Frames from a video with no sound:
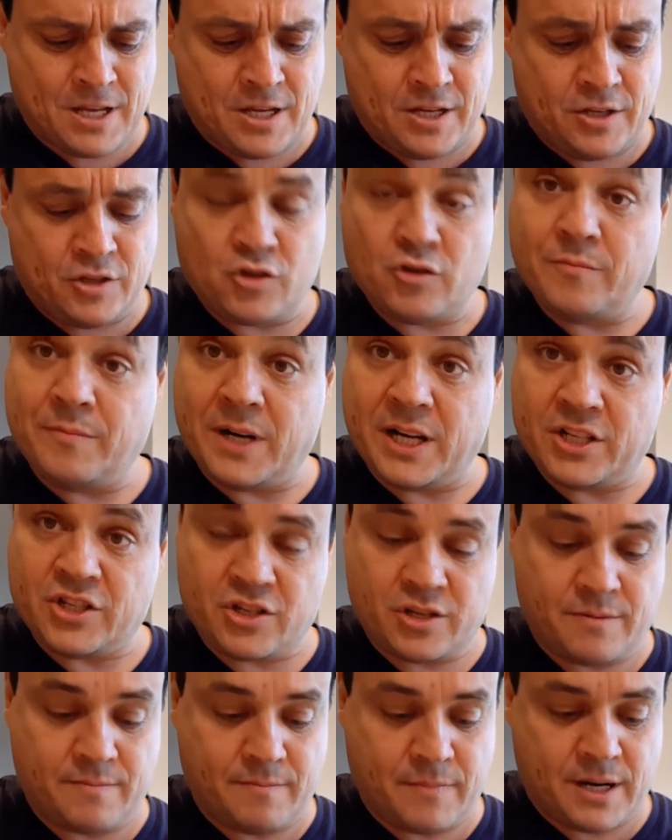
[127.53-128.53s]
too
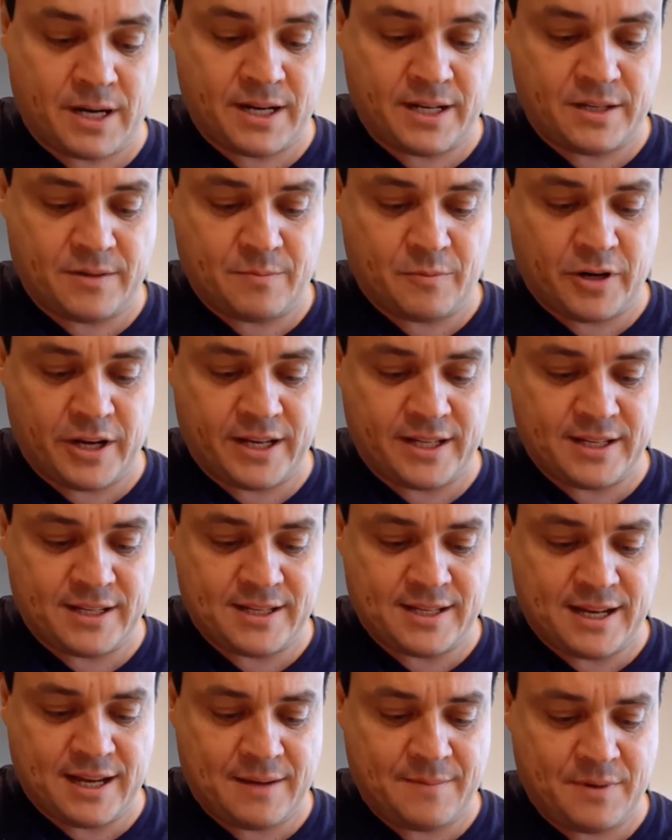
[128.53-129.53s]
much might break the
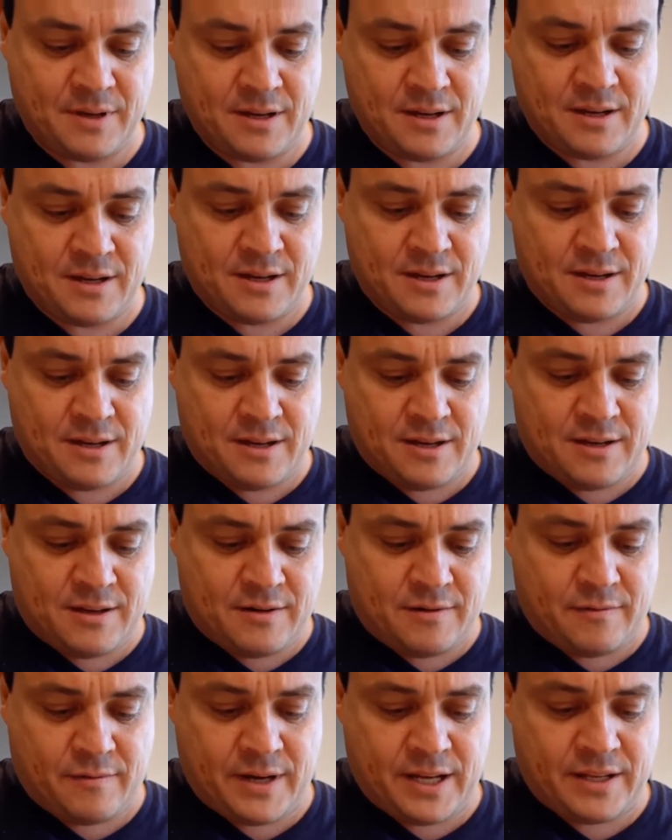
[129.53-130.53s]
tab,
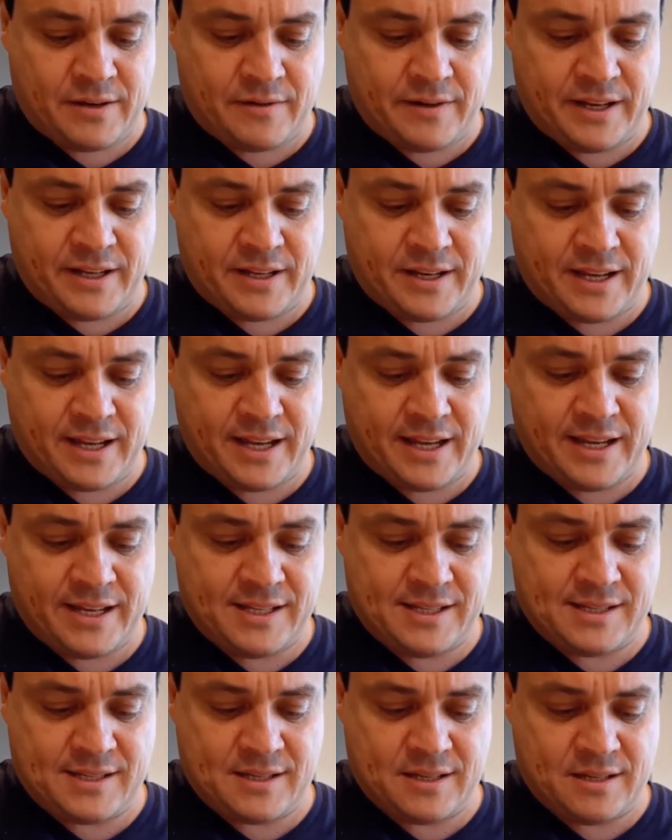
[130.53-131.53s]
rendering the
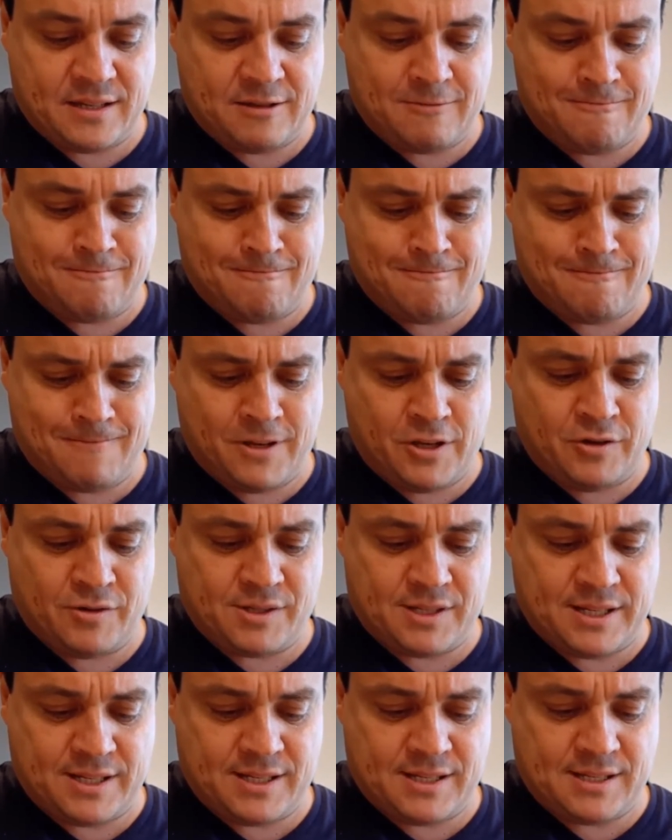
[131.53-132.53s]
case
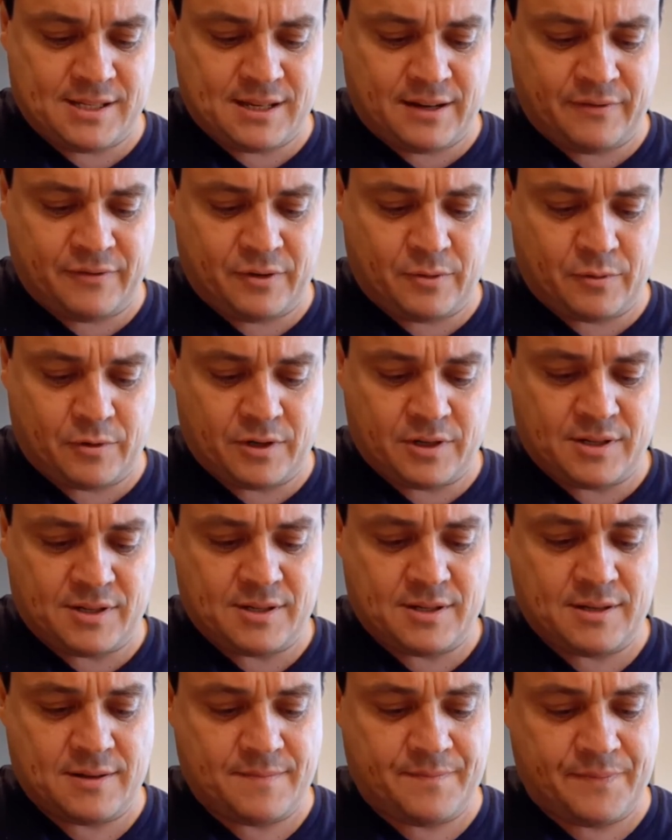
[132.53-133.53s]
useless
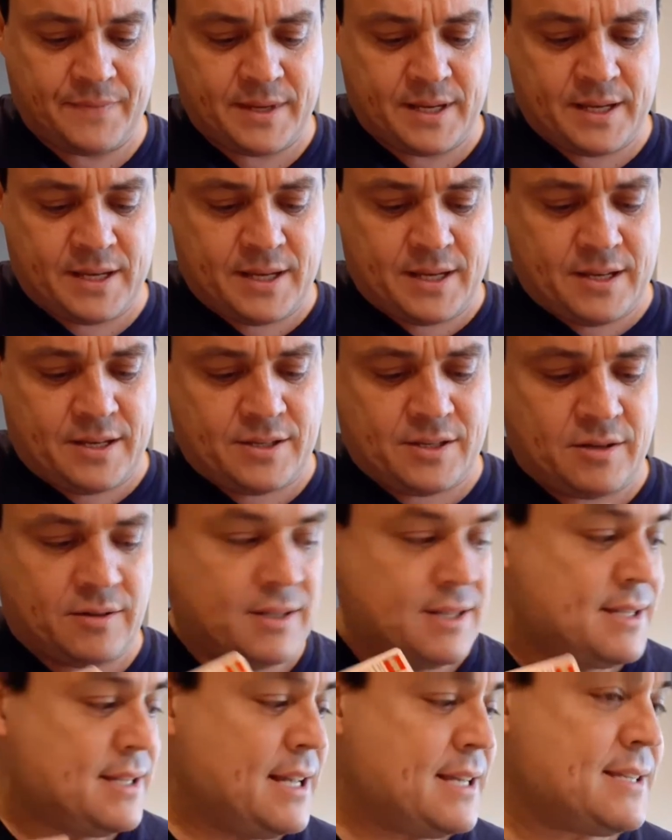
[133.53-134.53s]
afterwards. So
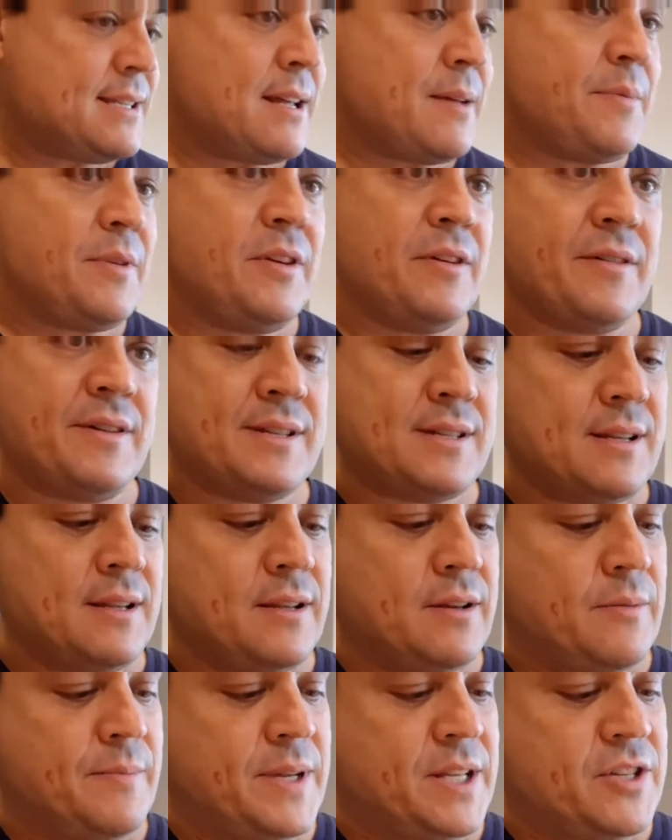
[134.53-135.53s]
this last step here is a
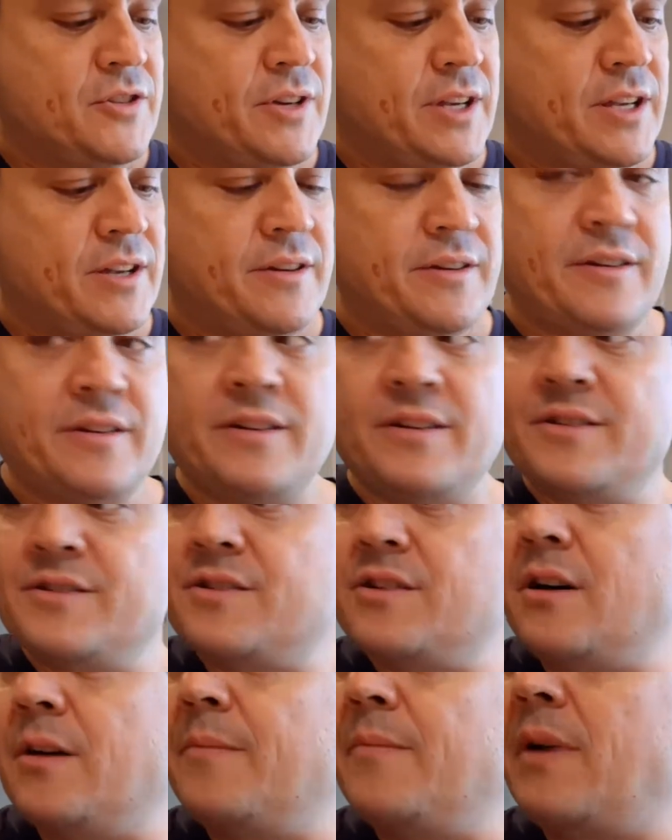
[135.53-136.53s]
little bit trickier,
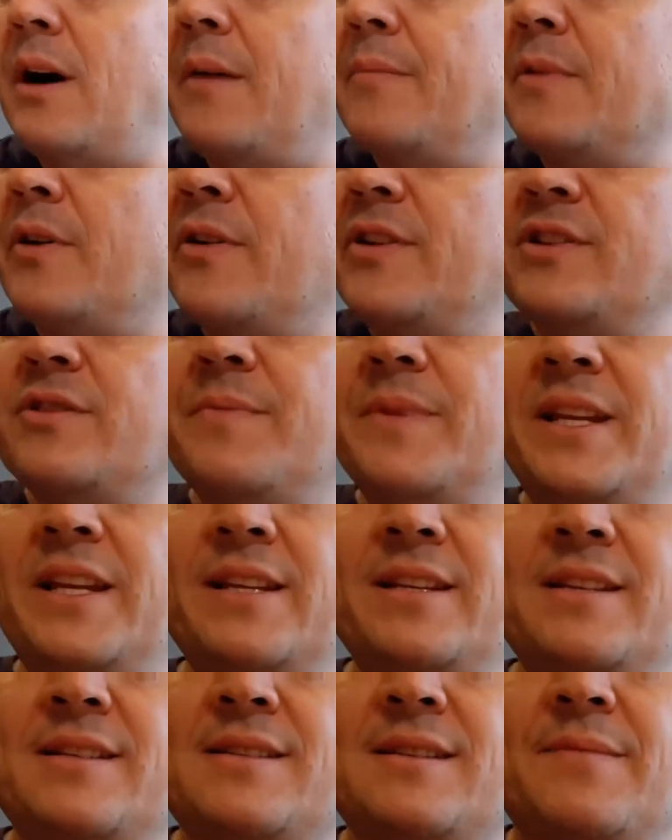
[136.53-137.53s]
so I'm going to be
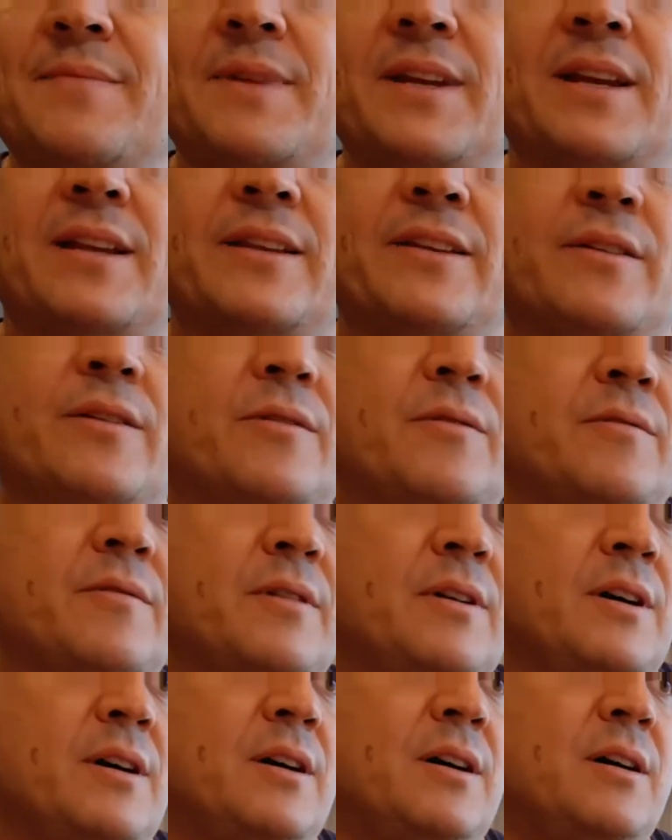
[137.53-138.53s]
needing something a
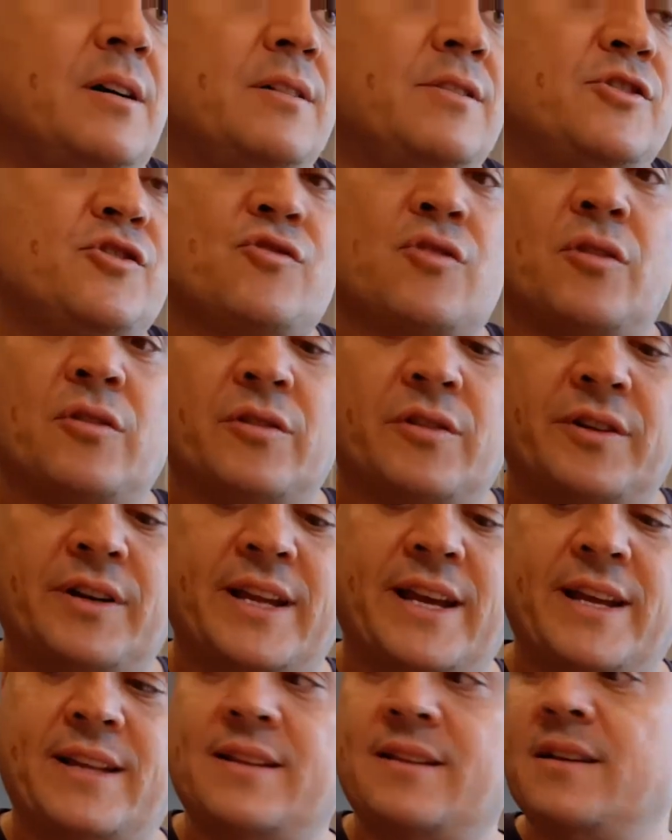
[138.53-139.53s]
little stronger
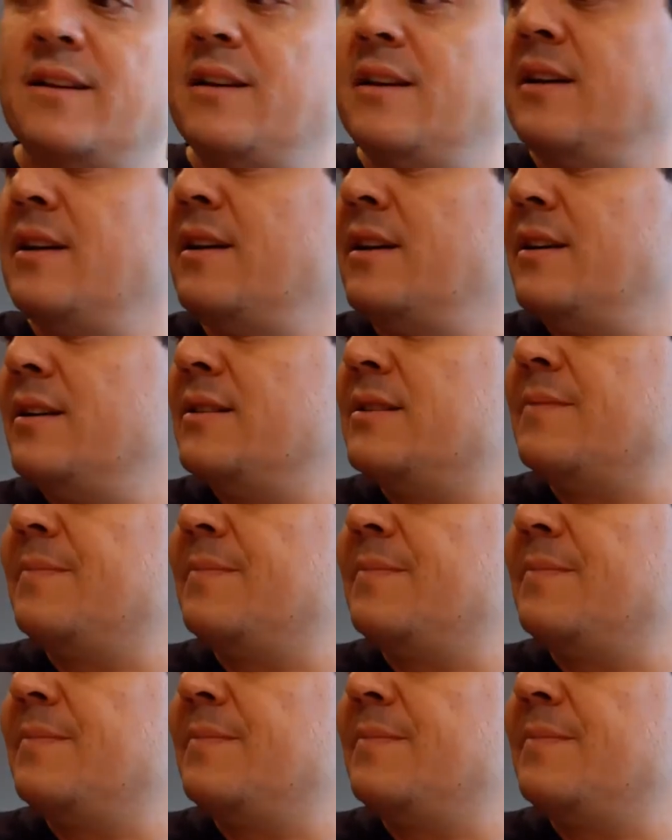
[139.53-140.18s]
than the